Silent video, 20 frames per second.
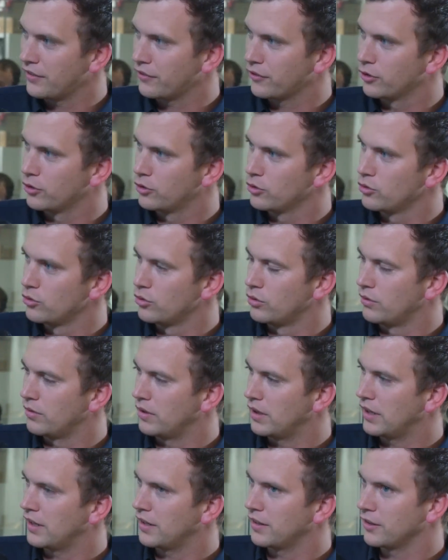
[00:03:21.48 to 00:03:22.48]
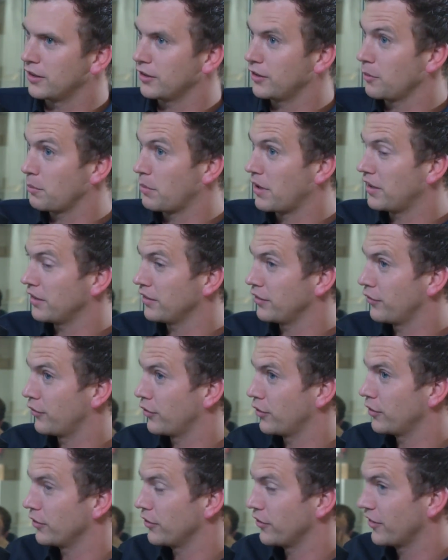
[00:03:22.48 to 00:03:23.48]
left to do. Uh, not the past
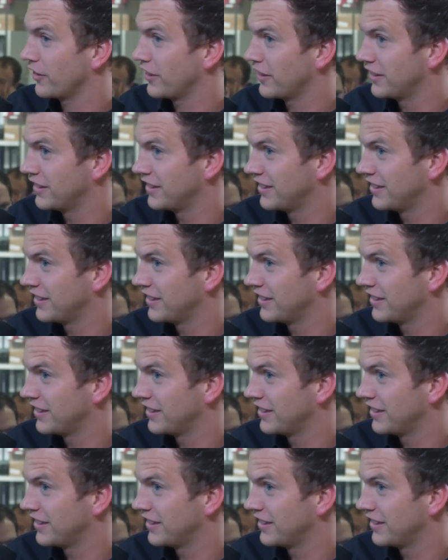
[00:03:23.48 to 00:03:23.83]
first.